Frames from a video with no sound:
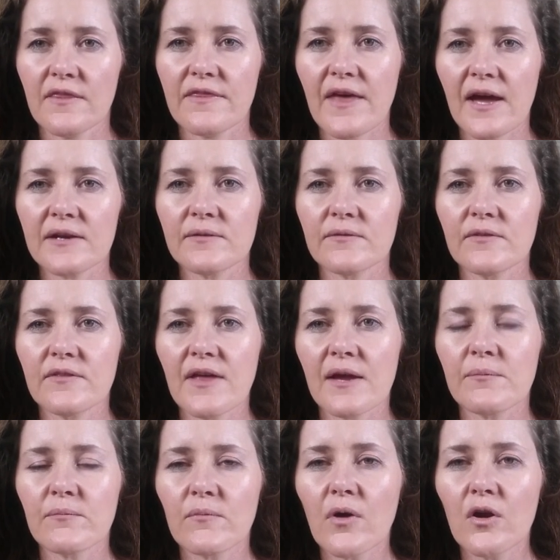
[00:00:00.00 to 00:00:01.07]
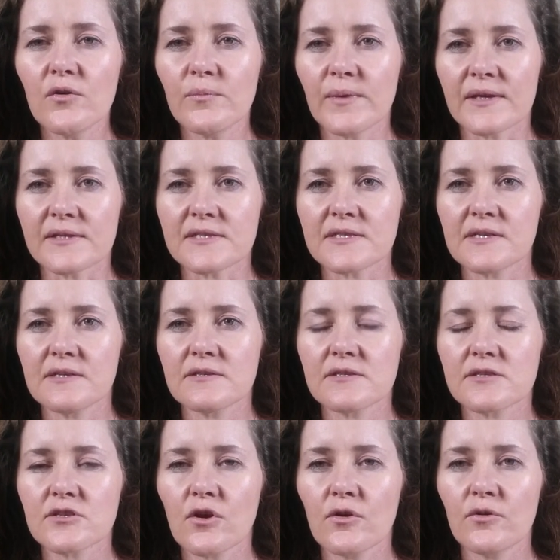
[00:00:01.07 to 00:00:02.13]
That moment is
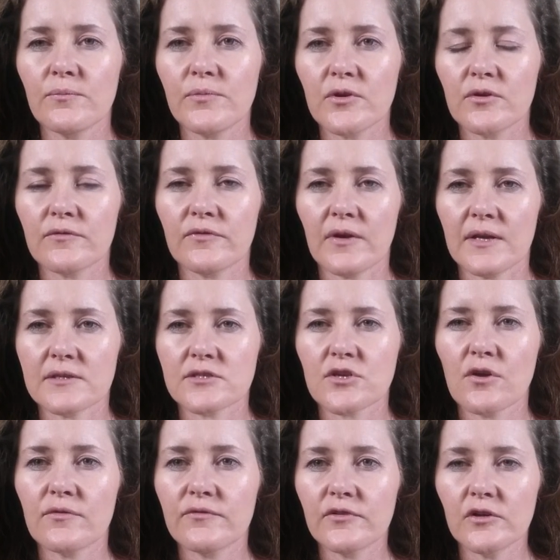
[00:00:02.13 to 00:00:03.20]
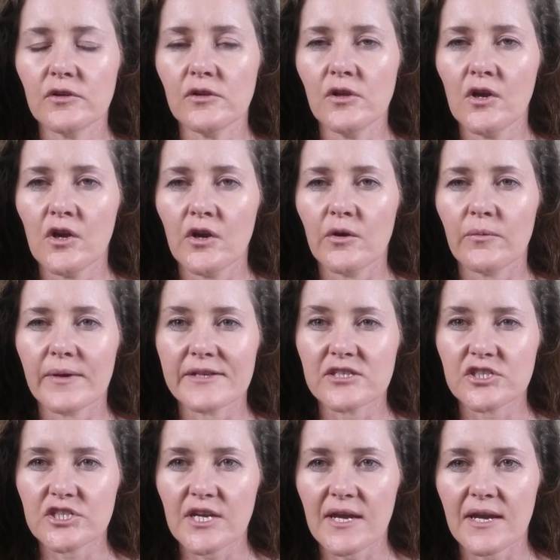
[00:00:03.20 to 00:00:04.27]
so beautiful and so full when
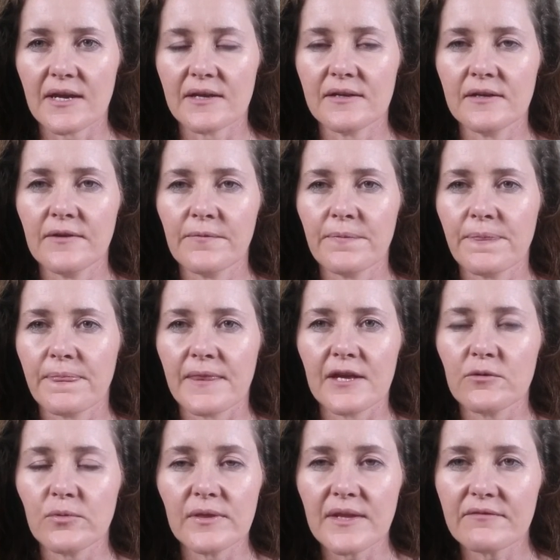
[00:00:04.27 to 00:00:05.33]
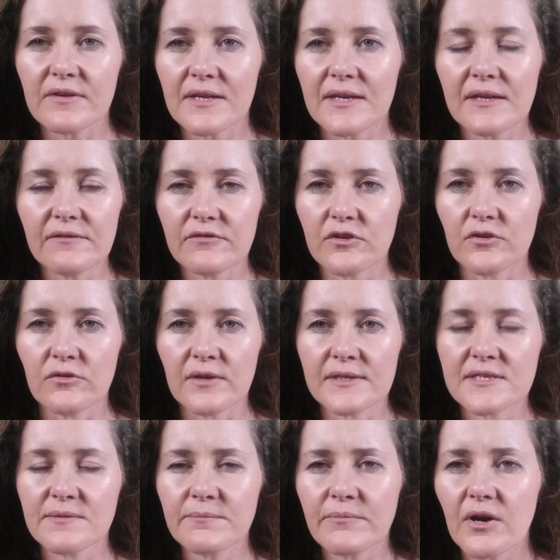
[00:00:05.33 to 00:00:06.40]
shared. It will never leave you.
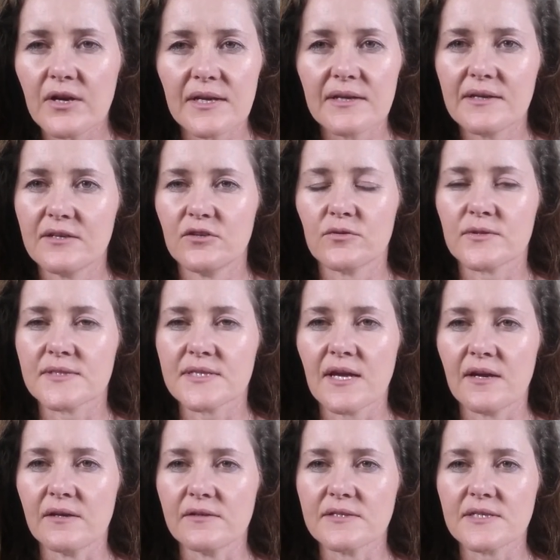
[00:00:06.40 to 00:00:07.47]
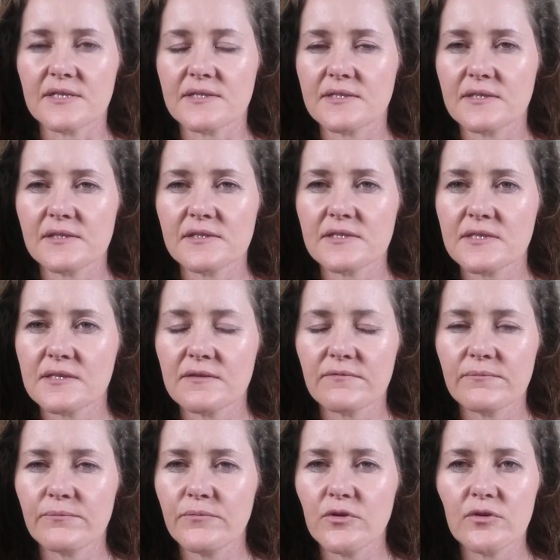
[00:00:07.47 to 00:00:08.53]
It's embodied in your cells. It's a
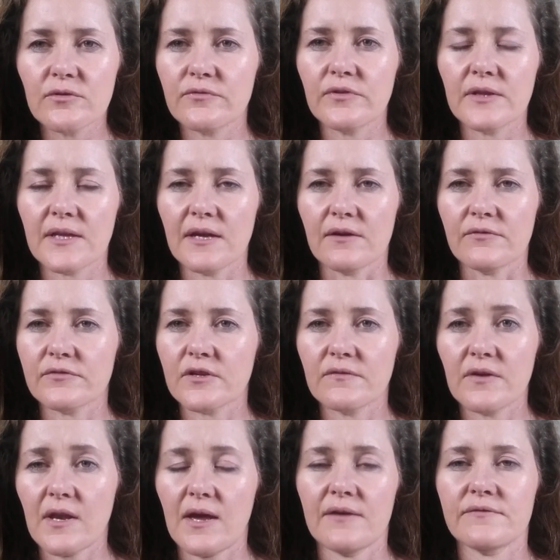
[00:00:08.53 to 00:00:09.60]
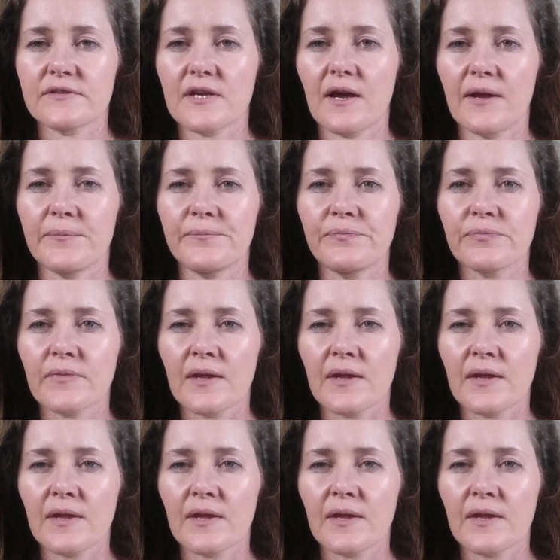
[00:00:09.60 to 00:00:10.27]
beautiful gift of a lifetime.